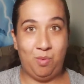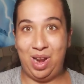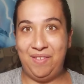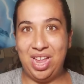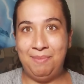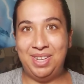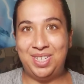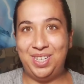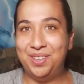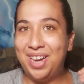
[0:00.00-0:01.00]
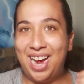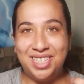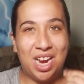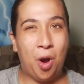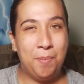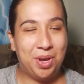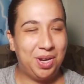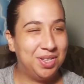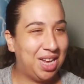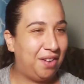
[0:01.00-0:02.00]
whatever that means to you guys, I hope you
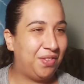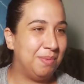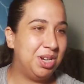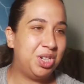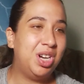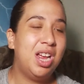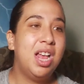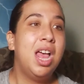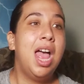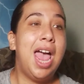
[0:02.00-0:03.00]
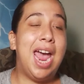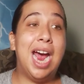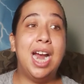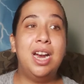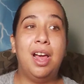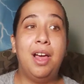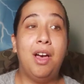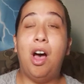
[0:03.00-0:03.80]
can use that information. And